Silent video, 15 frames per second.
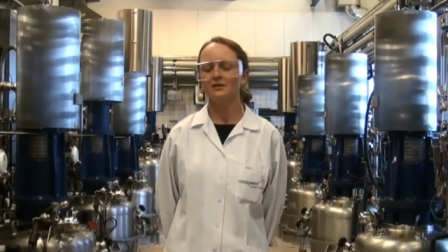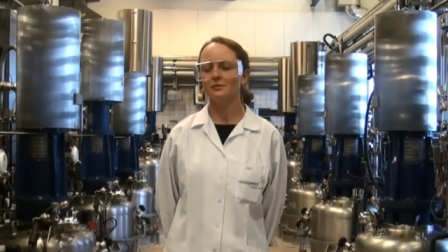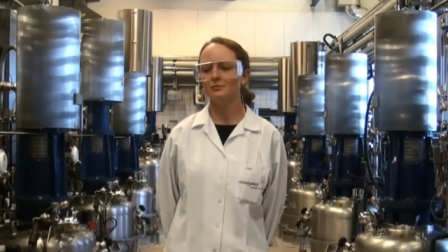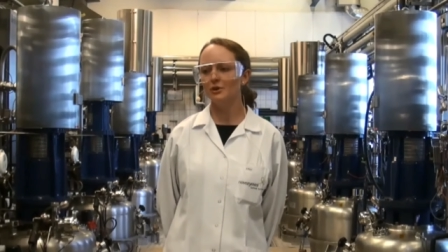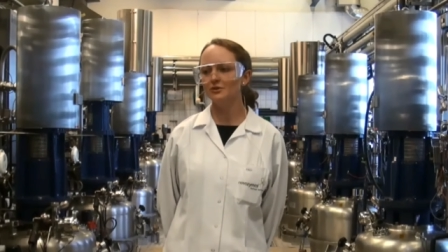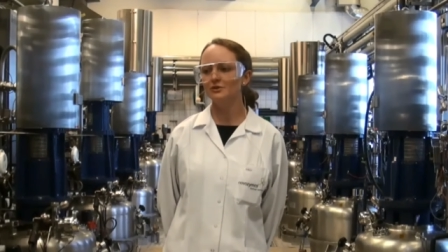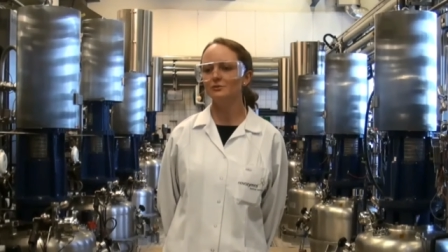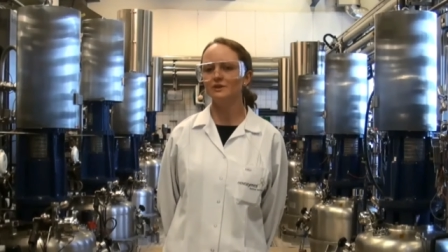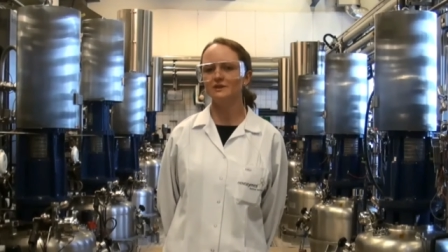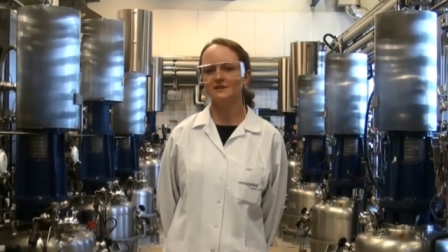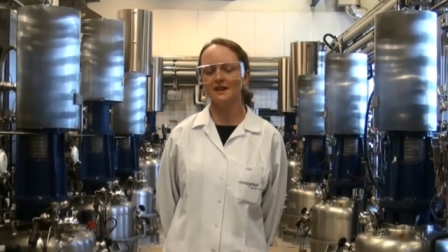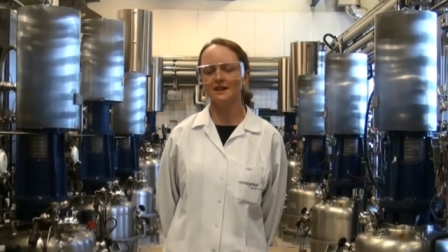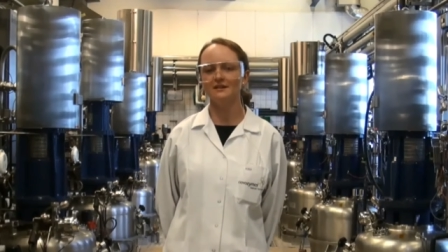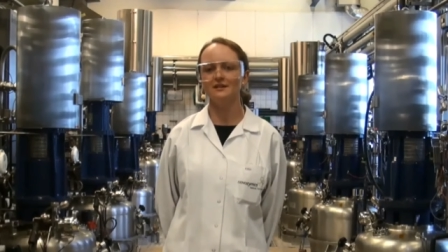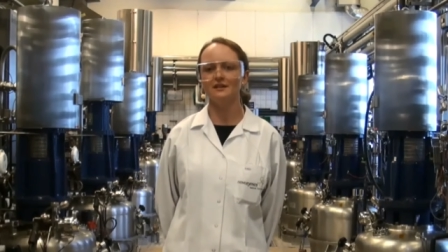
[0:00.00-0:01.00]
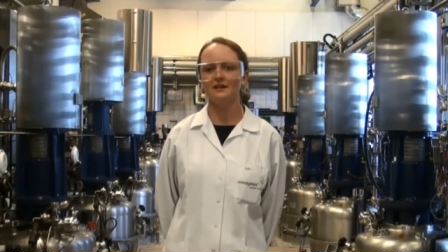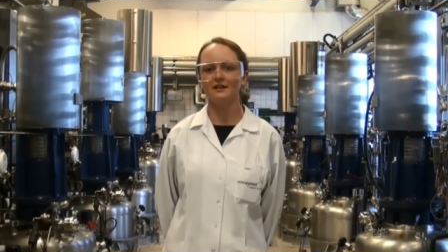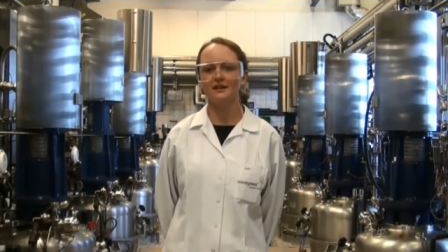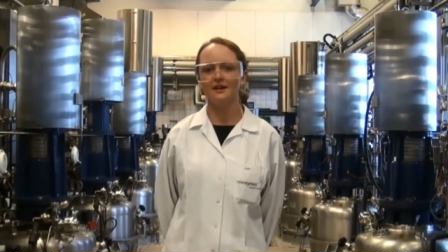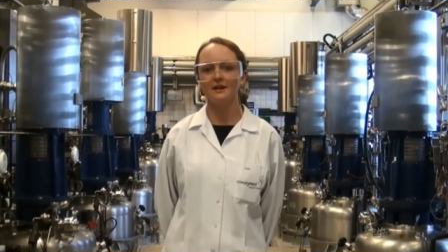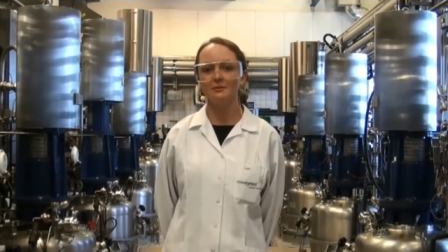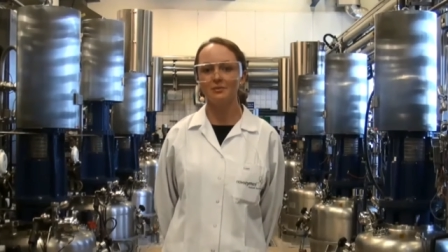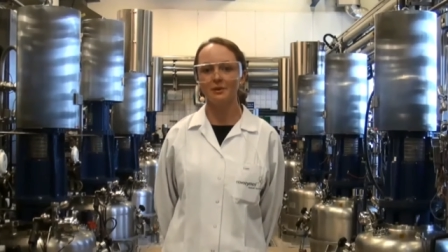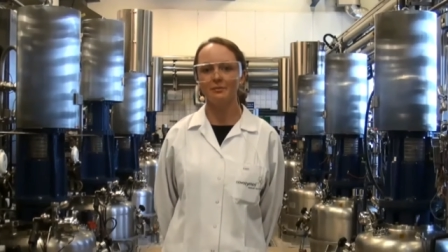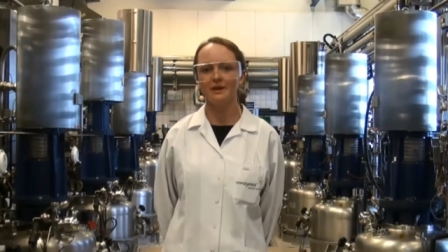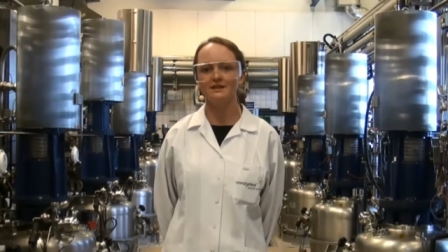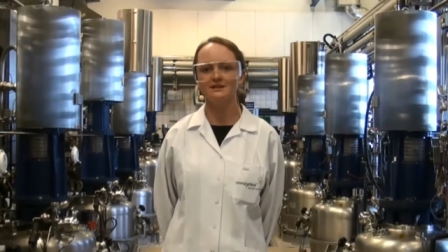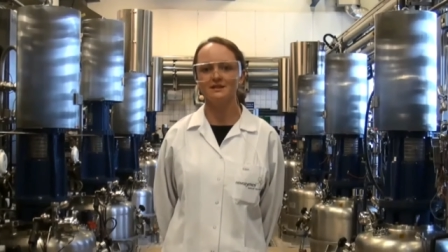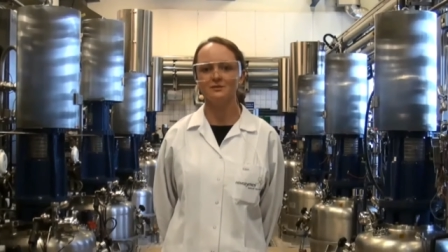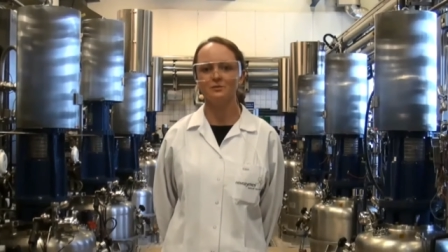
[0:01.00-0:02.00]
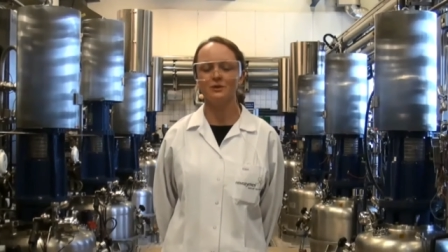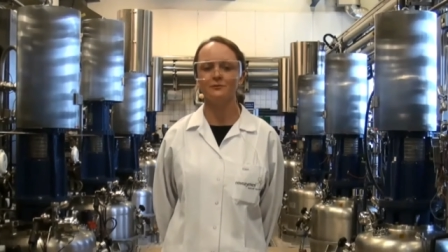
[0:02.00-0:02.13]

The model was then implemented